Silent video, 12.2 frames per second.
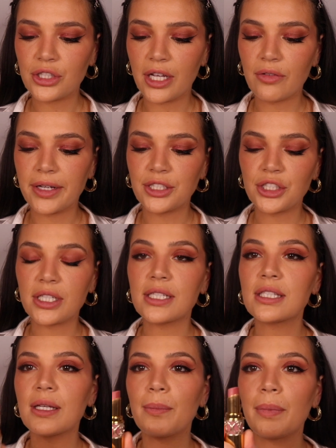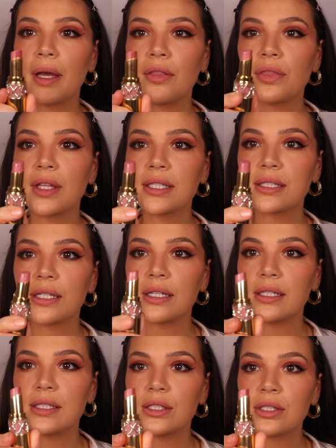shade ranges, but this
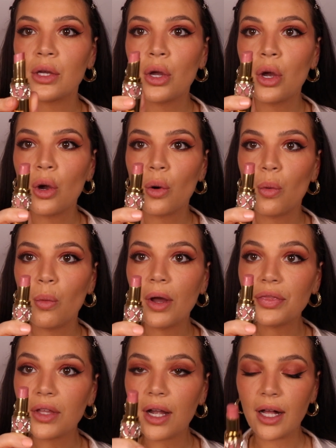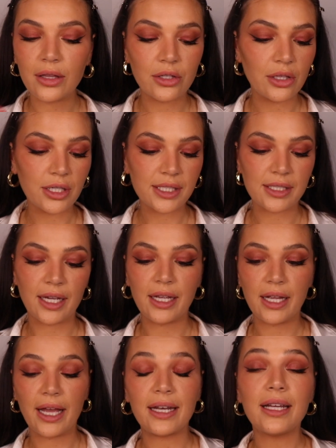is what the color looks
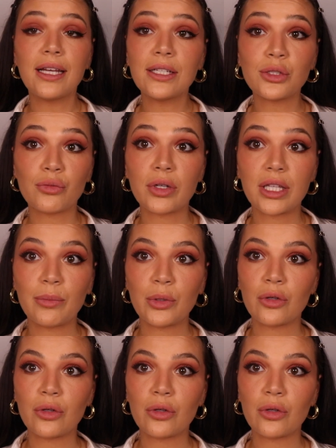like, and it is really